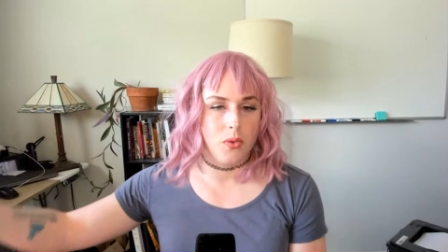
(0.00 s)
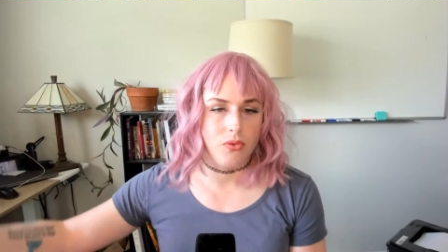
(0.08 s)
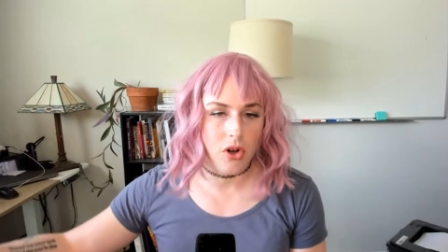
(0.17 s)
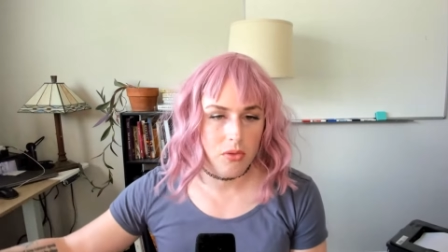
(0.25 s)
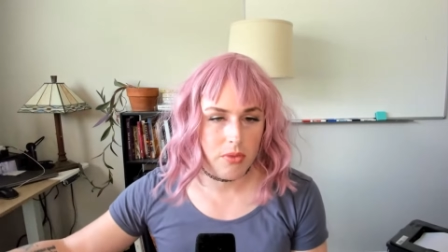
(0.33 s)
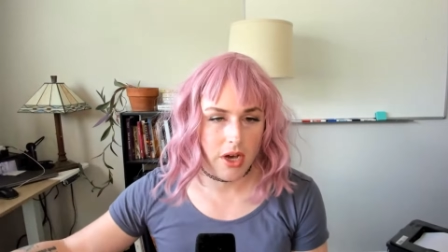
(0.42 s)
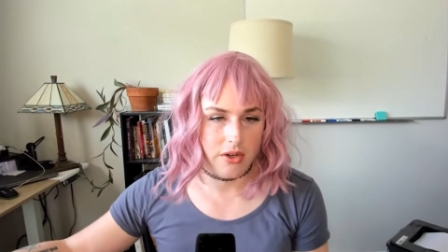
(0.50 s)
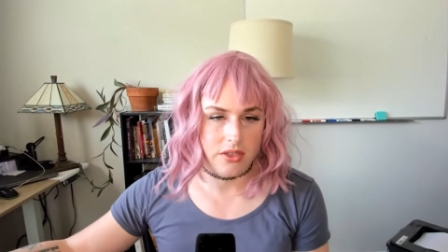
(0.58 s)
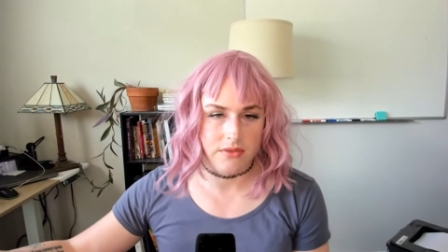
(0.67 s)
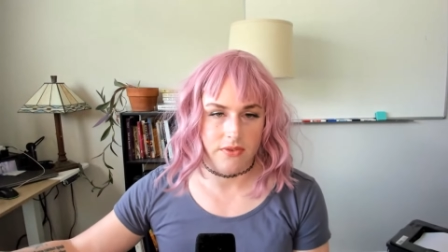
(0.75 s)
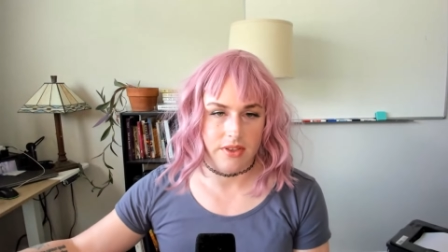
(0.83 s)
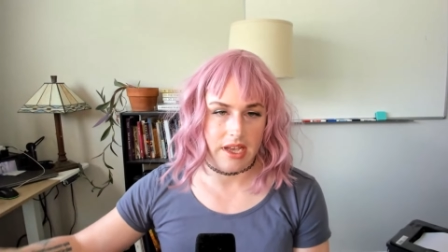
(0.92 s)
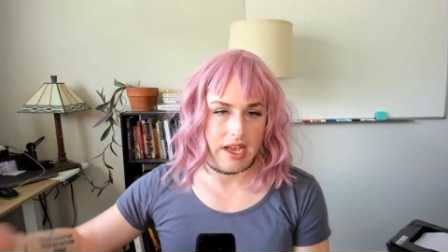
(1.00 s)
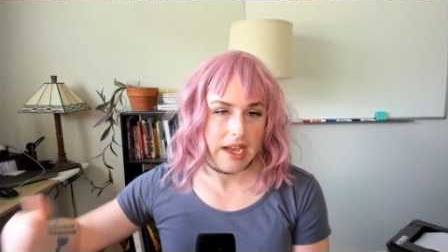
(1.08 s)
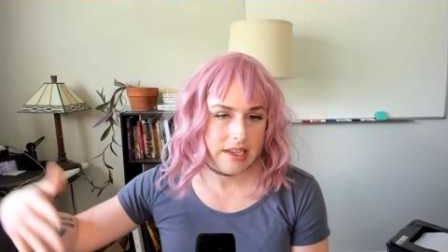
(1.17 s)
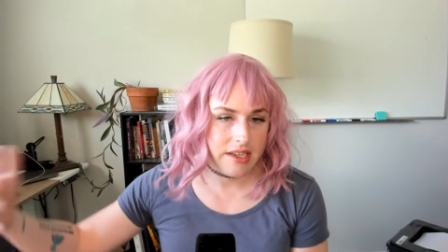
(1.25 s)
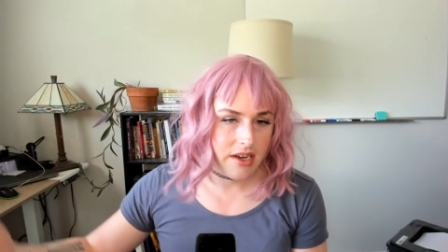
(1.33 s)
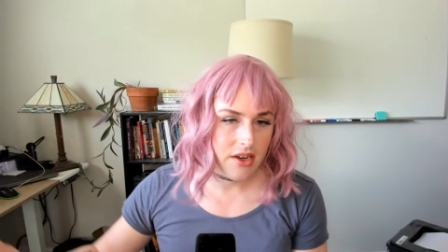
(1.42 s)
role models for that. I
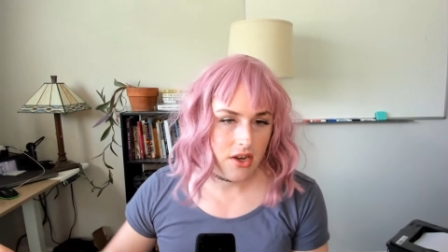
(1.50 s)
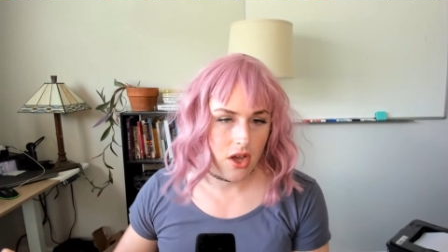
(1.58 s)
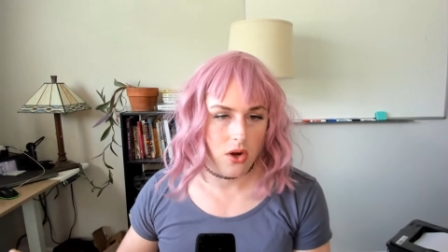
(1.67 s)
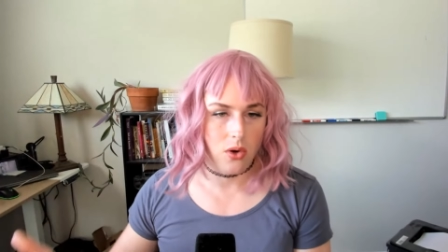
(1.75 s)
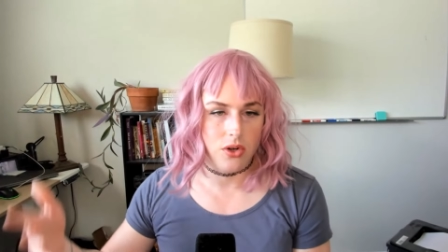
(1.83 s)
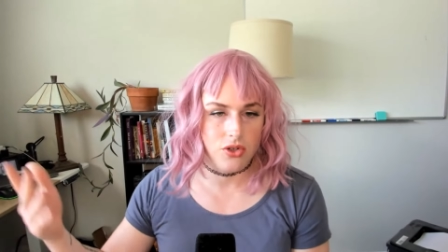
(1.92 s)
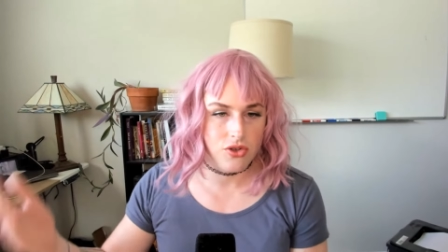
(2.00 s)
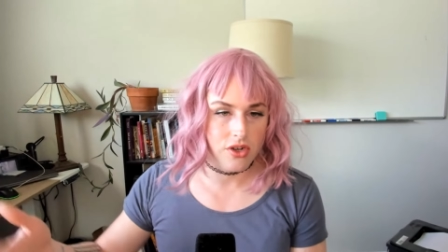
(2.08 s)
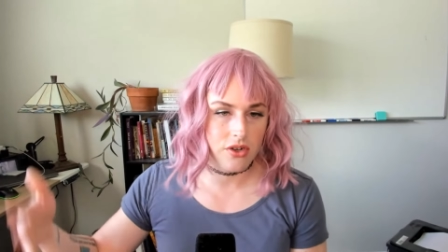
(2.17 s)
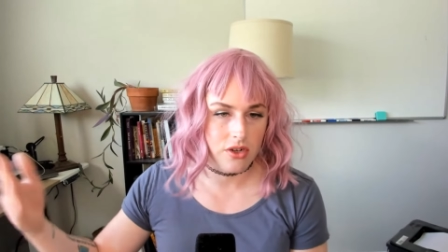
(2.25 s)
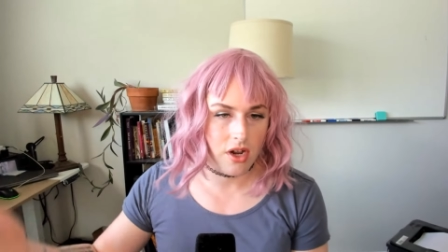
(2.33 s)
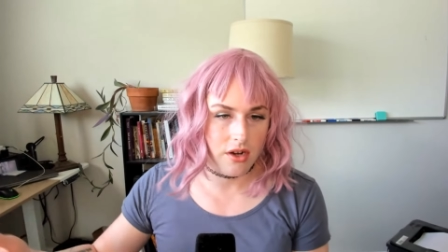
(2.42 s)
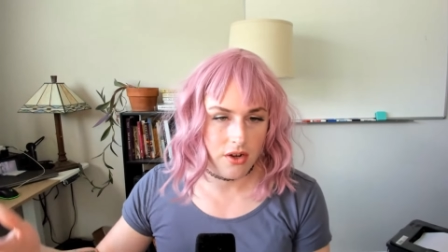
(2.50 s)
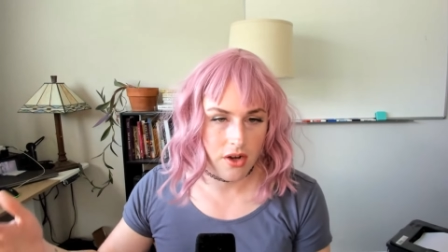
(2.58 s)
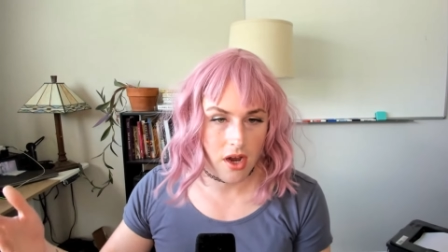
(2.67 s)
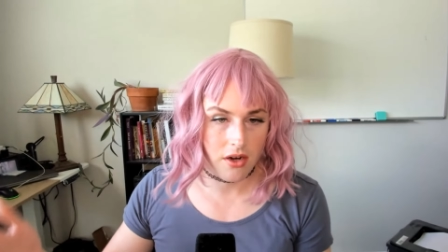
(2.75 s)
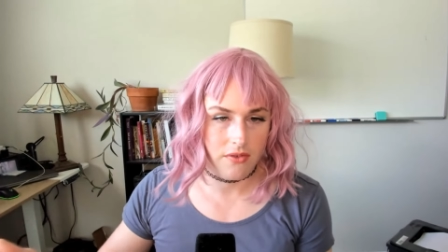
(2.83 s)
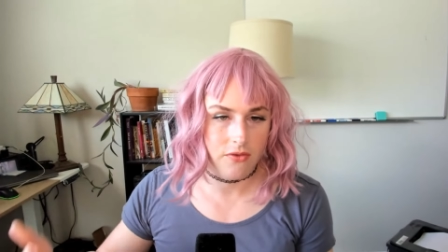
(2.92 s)
didn't know gender
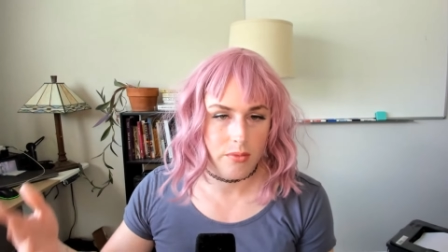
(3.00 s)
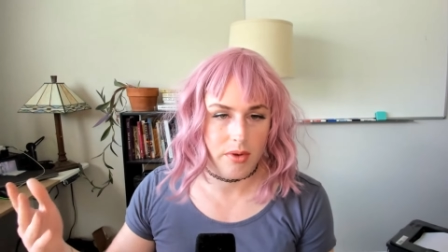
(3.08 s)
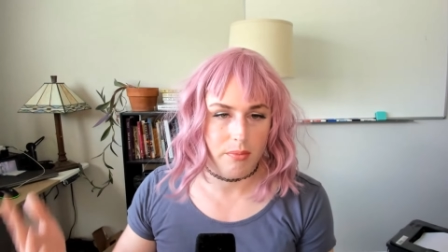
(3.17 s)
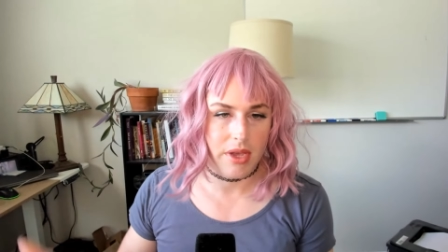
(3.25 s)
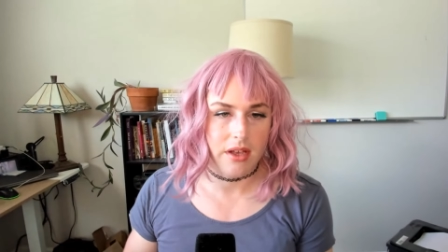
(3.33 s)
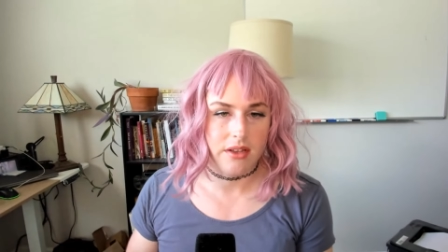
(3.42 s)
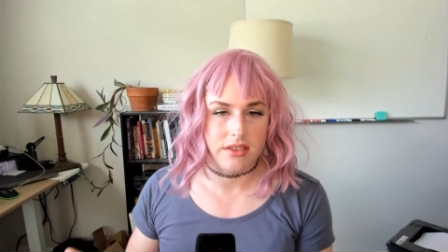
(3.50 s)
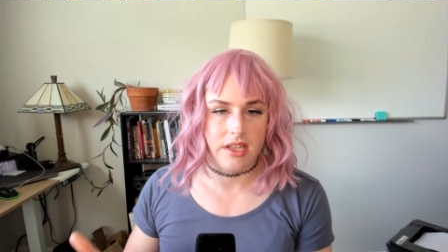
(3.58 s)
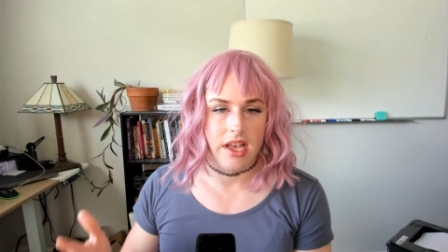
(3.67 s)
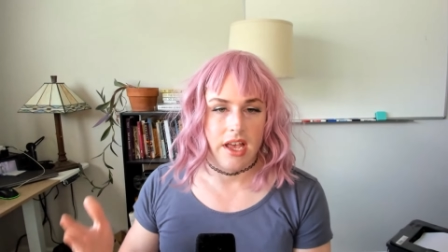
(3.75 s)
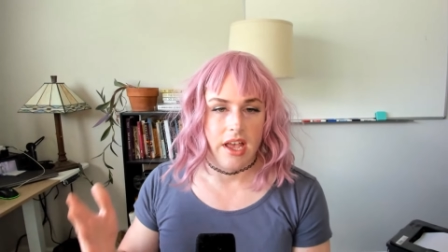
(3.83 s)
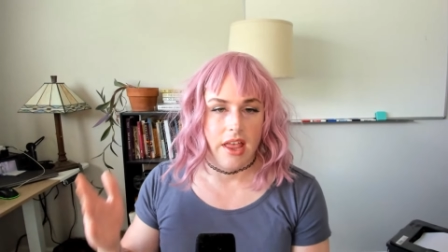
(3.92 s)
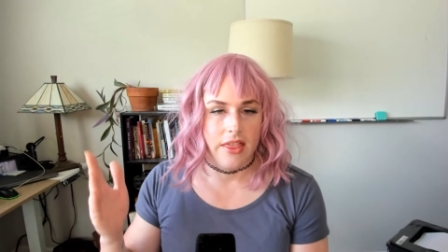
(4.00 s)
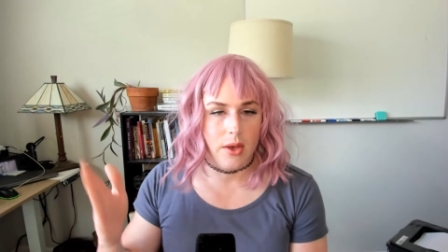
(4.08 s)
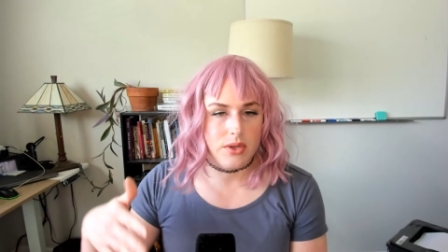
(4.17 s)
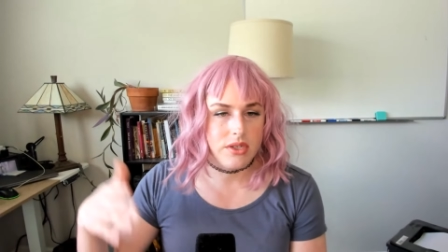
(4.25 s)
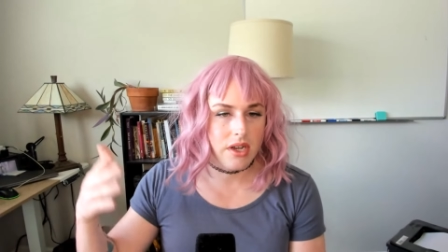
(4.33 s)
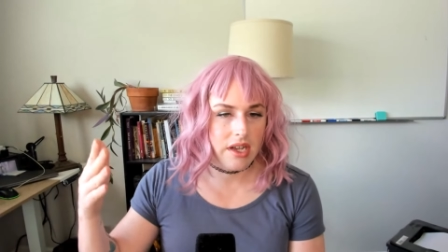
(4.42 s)
nonconforming males. That
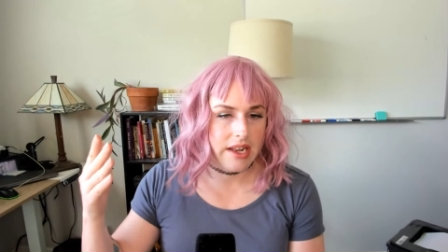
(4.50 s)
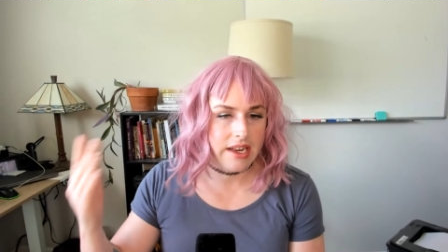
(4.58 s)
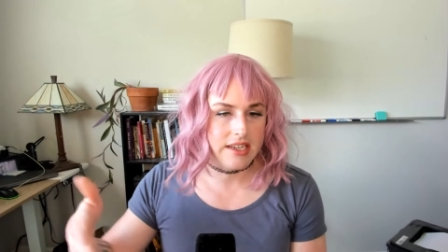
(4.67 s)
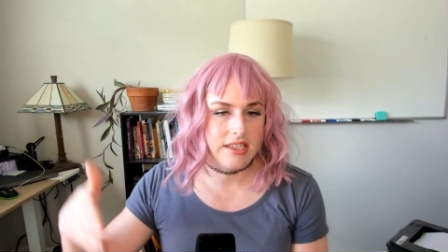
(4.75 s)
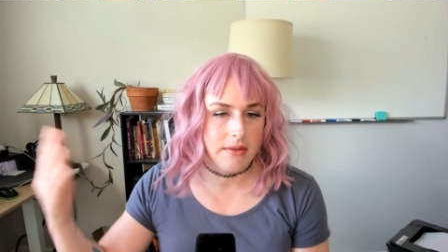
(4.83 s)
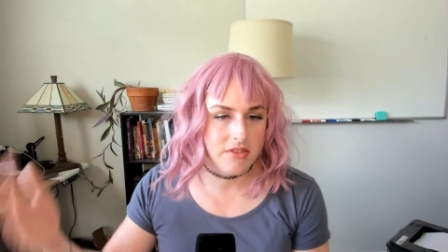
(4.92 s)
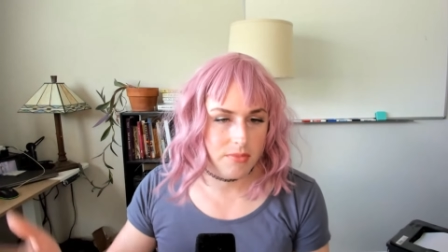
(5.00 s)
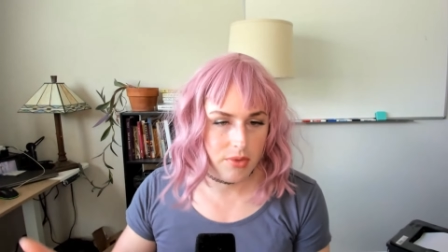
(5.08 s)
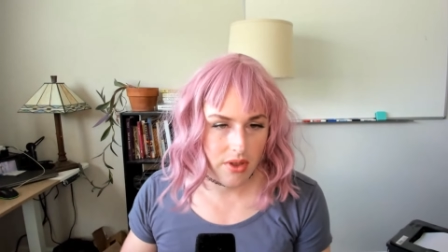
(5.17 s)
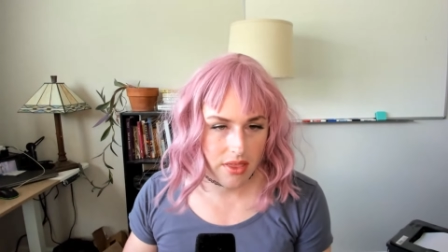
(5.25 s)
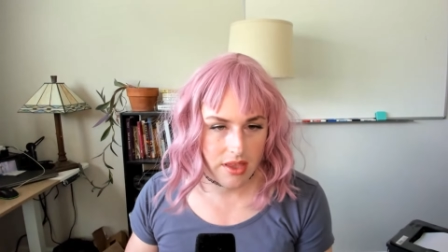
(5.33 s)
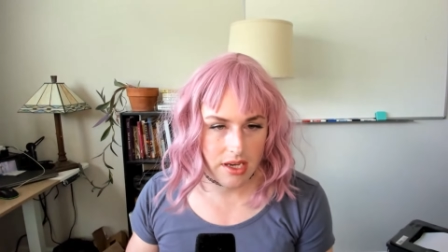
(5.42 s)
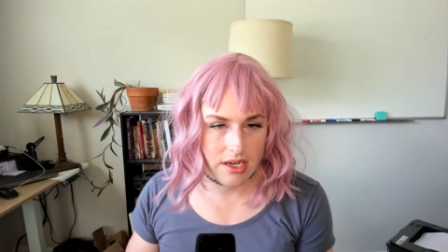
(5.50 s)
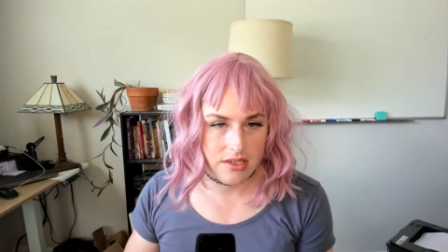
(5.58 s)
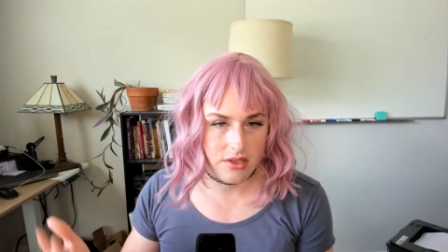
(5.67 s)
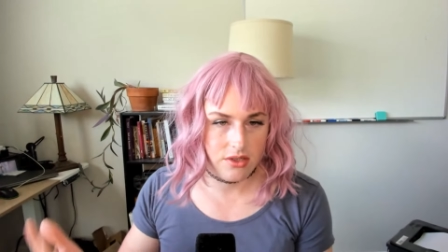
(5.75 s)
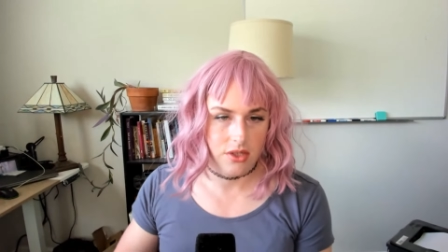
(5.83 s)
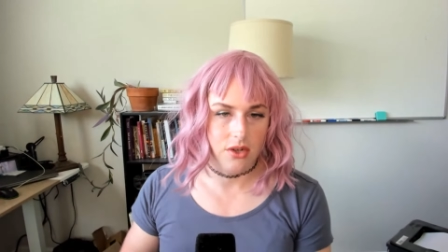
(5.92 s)
was not an acceptable thing
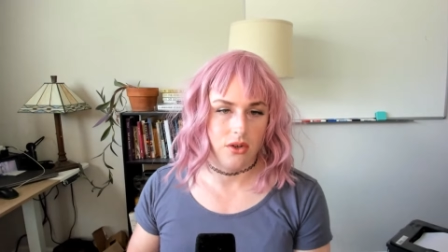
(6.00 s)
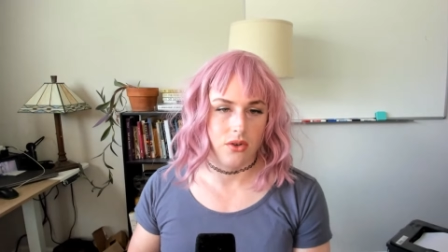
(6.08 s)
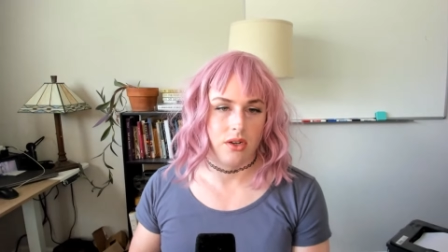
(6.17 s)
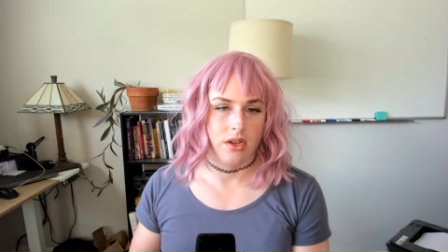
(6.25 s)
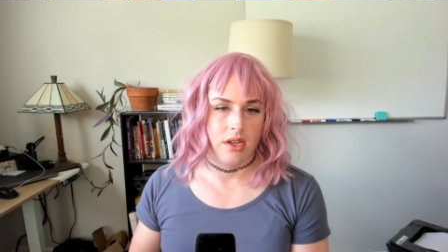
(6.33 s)
to do.